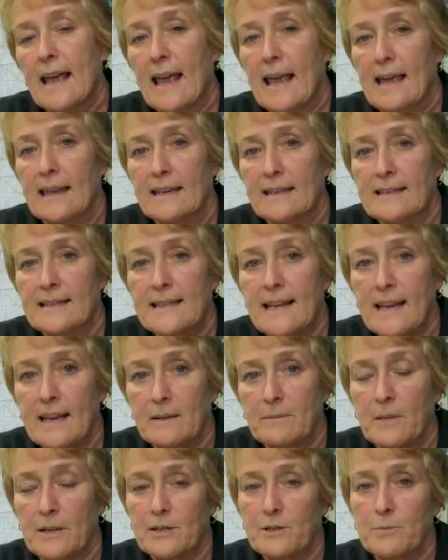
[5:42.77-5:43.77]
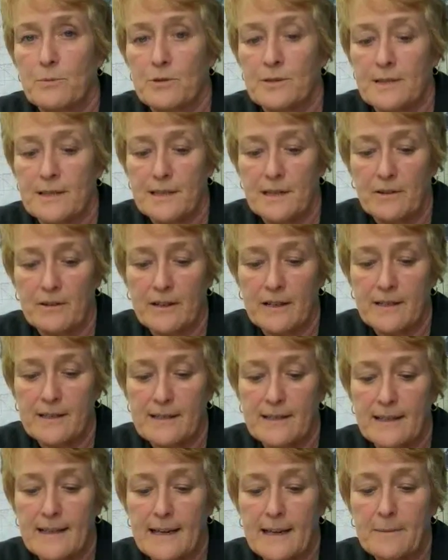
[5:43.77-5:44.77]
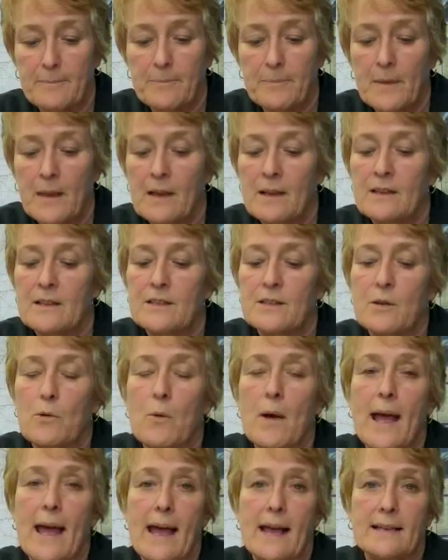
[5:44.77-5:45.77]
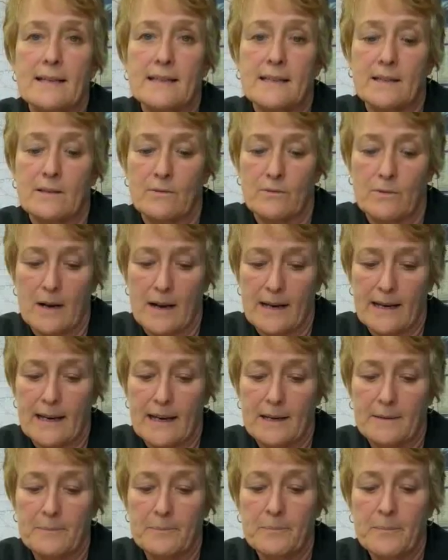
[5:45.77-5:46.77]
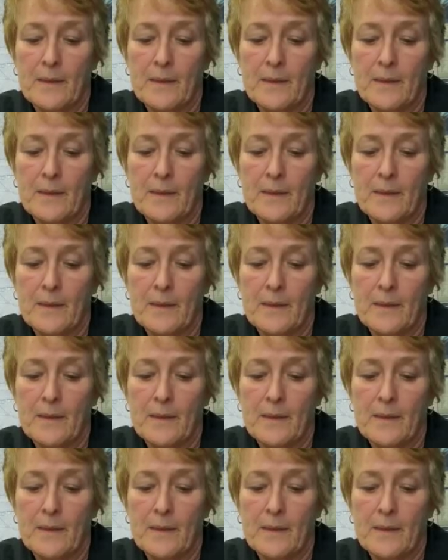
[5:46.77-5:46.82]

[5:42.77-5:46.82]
and it's taken much more seriously. So ask in writing.